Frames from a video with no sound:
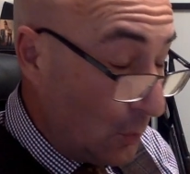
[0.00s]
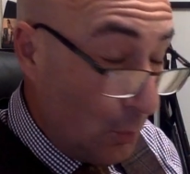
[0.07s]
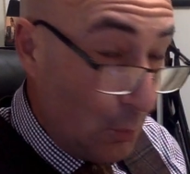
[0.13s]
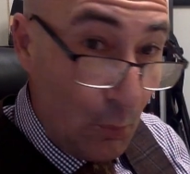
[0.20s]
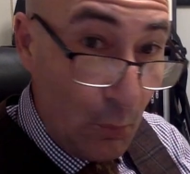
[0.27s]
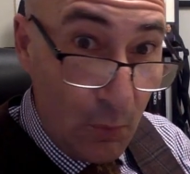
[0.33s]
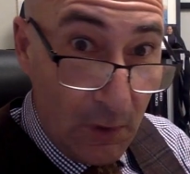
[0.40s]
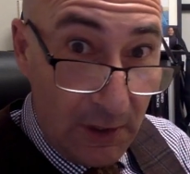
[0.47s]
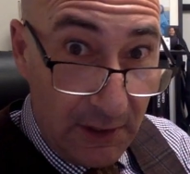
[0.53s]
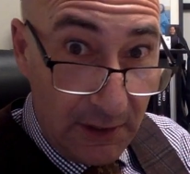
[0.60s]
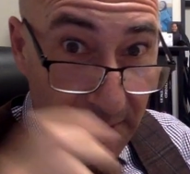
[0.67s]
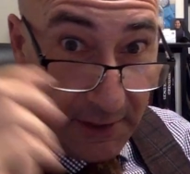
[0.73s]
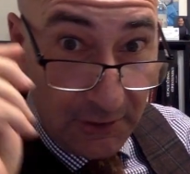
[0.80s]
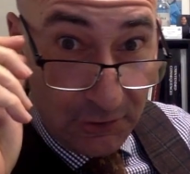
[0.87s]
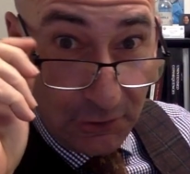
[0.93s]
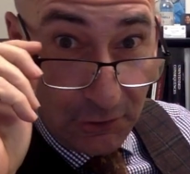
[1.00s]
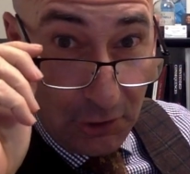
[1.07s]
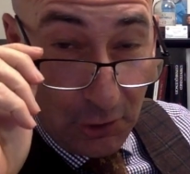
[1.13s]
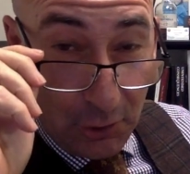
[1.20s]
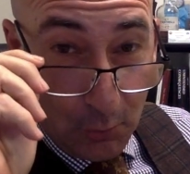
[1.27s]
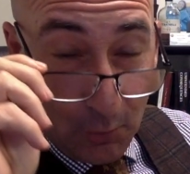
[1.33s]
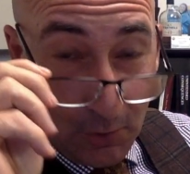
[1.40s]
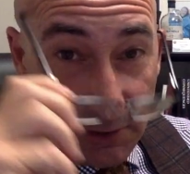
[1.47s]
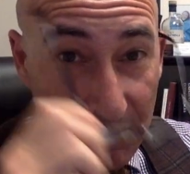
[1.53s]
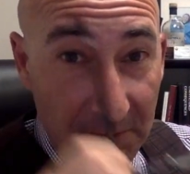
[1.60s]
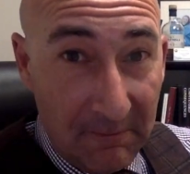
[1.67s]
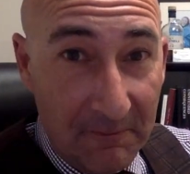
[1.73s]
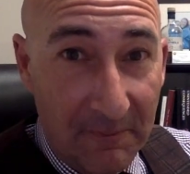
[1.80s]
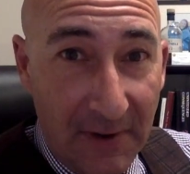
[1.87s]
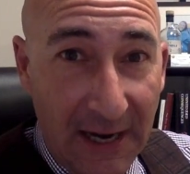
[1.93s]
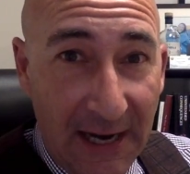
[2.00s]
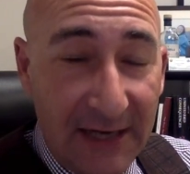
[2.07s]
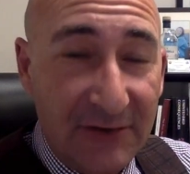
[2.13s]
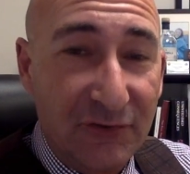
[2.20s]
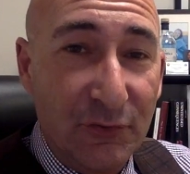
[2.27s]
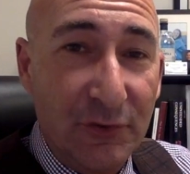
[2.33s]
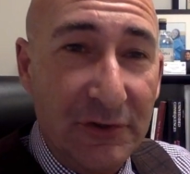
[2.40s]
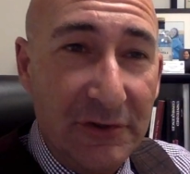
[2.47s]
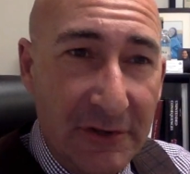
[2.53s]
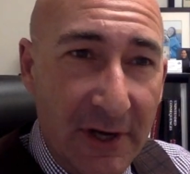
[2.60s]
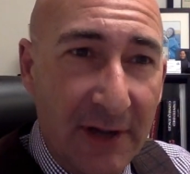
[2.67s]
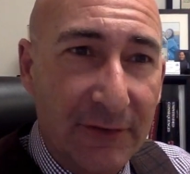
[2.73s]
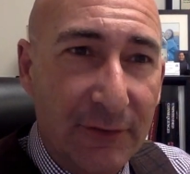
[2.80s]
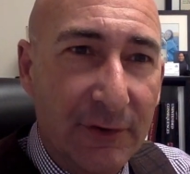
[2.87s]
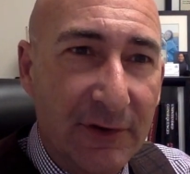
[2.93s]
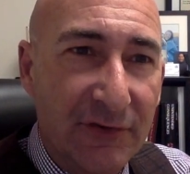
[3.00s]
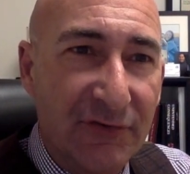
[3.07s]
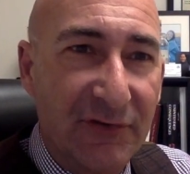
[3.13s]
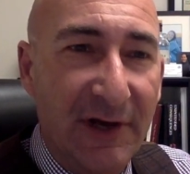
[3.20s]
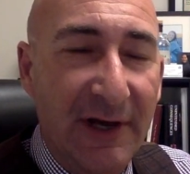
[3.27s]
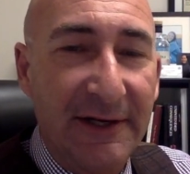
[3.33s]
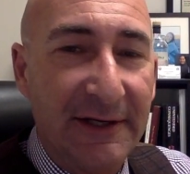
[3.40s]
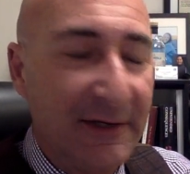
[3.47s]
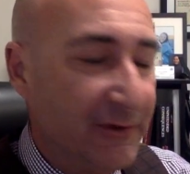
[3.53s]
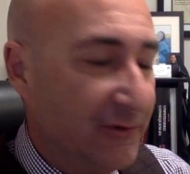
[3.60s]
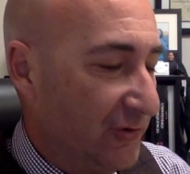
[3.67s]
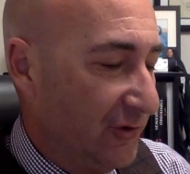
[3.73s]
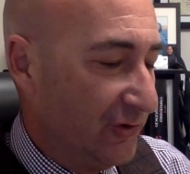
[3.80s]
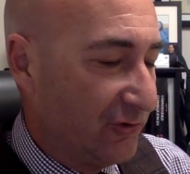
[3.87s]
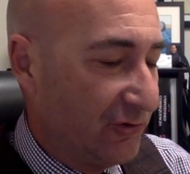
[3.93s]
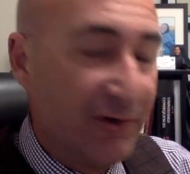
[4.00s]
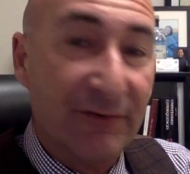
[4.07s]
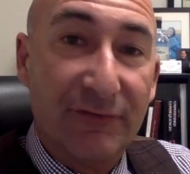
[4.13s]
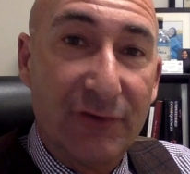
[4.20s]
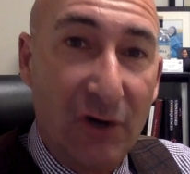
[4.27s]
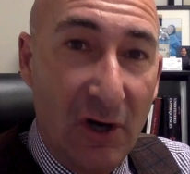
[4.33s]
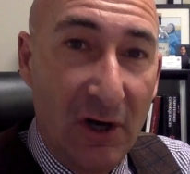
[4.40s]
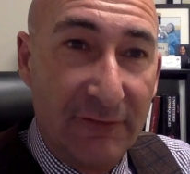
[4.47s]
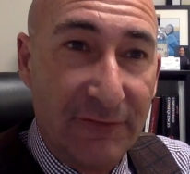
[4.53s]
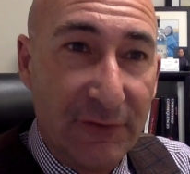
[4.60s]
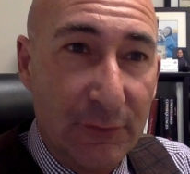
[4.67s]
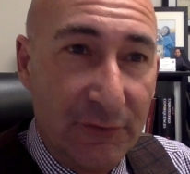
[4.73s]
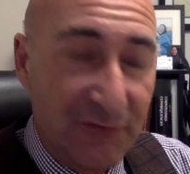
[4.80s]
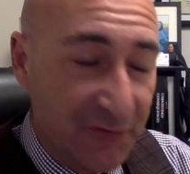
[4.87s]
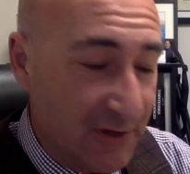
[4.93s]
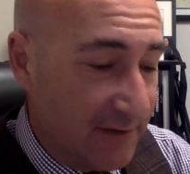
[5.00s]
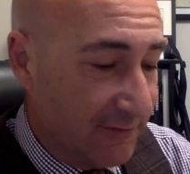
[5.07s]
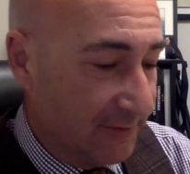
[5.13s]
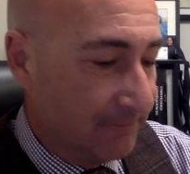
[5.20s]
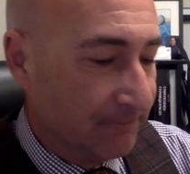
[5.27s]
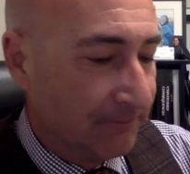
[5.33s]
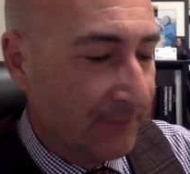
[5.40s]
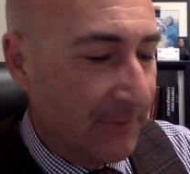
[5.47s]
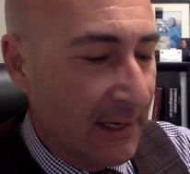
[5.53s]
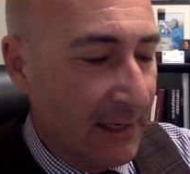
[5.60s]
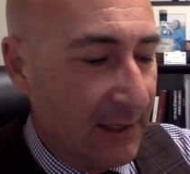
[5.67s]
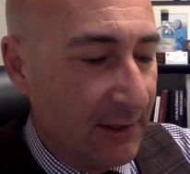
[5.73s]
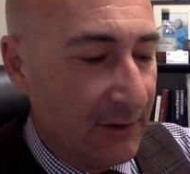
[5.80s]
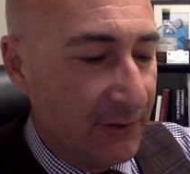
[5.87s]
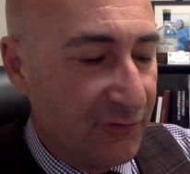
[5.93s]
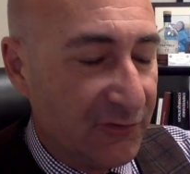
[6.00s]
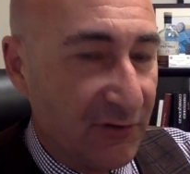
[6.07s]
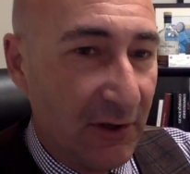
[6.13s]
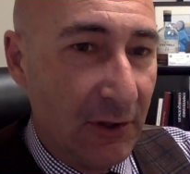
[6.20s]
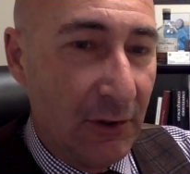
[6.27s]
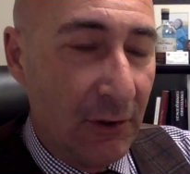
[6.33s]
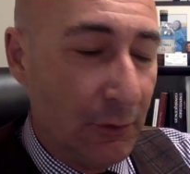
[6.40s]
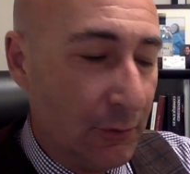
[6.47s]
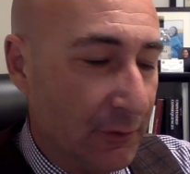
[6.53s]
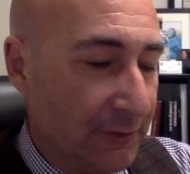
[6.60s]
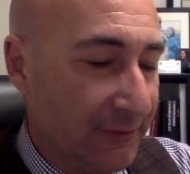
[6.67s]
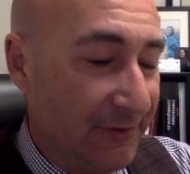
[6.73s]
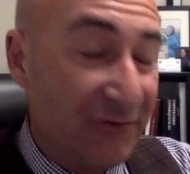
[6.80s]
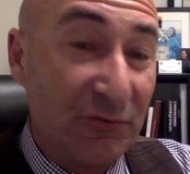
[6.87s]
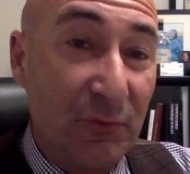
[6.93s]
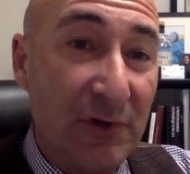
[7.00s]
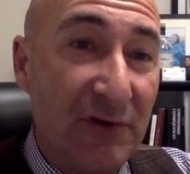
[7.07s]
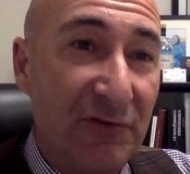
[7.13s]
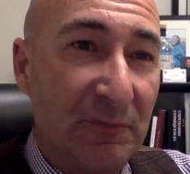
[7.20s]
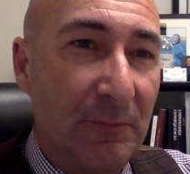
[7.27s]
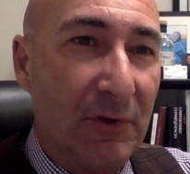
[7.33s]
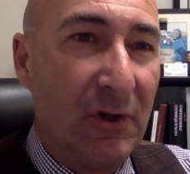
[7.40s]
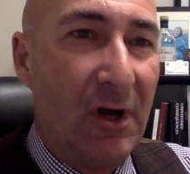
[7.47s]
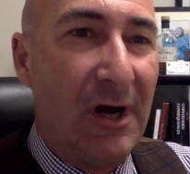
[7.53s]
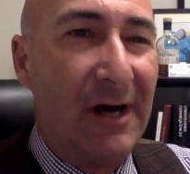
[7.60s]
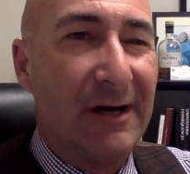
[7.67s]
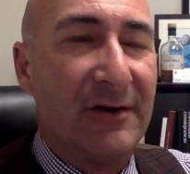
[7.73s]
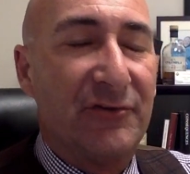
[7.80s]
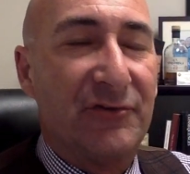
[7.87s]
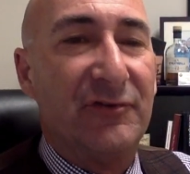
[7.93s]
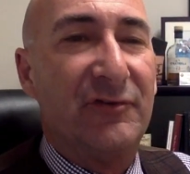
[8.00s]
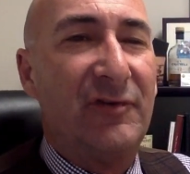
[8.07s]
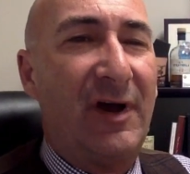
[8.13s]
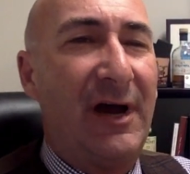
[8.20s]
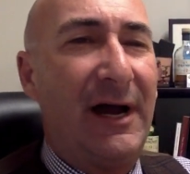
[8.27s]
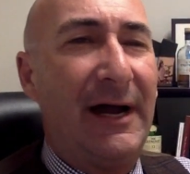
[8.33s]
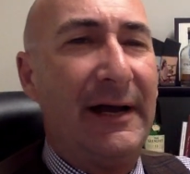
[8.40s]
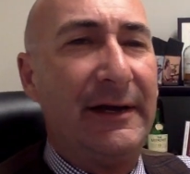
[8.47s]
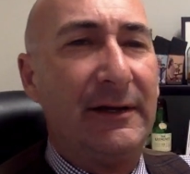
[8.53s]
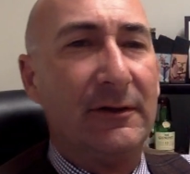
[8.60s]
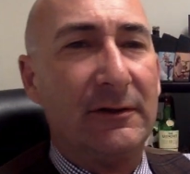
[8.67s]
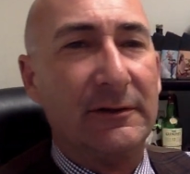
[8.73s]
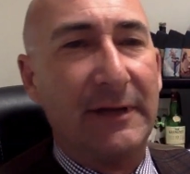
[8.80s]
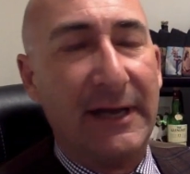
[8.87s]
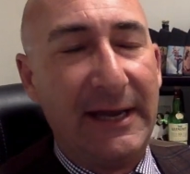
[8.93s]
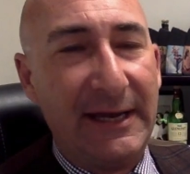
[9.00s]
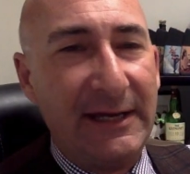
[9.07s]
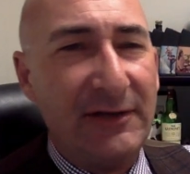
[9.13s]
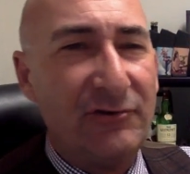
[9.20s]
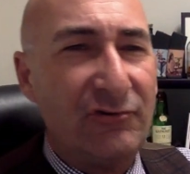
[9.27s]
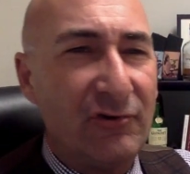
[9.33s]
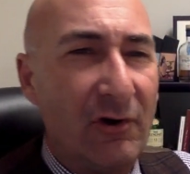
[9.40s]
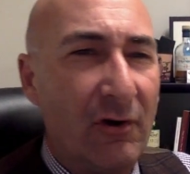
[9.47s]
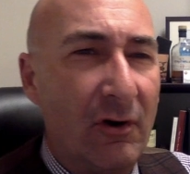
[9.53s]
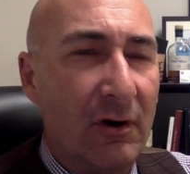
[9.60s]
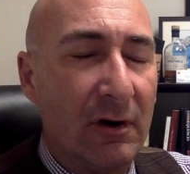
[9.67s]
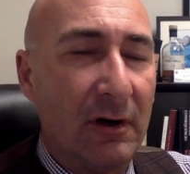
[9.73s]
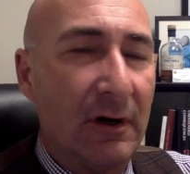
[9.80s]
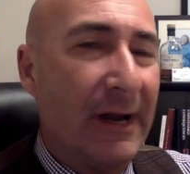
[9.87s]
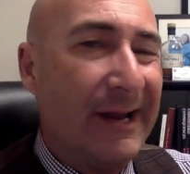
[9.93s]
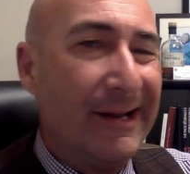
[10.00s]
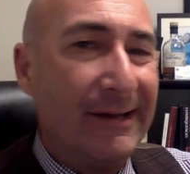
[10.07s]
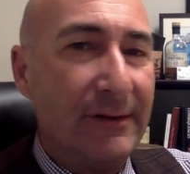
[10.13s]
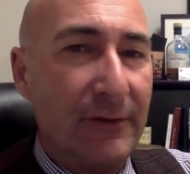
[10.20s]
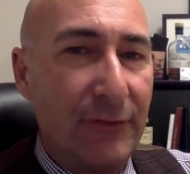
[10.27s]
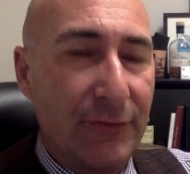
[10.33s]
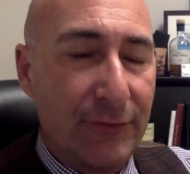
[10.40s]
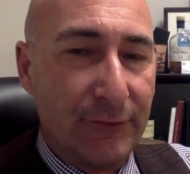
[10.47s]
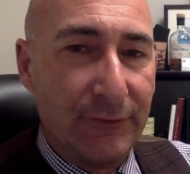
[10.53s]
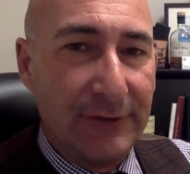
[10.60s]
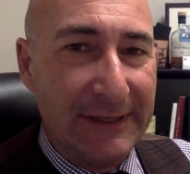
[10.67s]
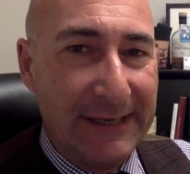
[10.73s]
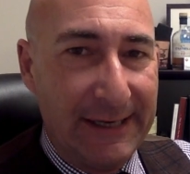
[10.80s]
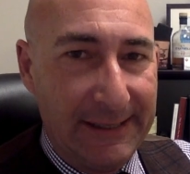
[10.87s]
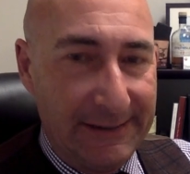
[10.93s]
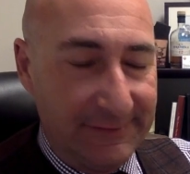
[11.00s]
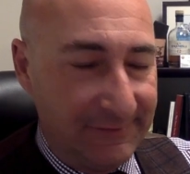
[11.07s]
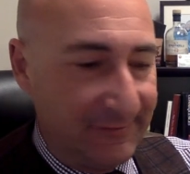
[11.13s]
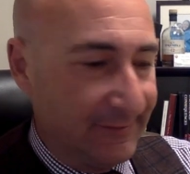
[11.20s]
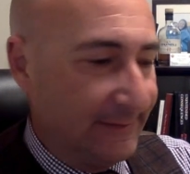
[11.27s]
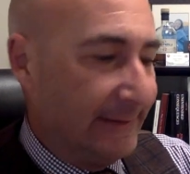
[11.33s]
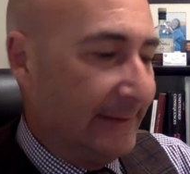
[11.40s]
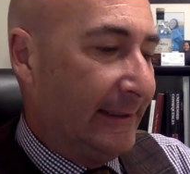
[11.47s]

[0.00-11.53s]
Well, hello. Welcome back to another exciting edition of Coffee with Steven. So, this week's blog is entitled HR 838.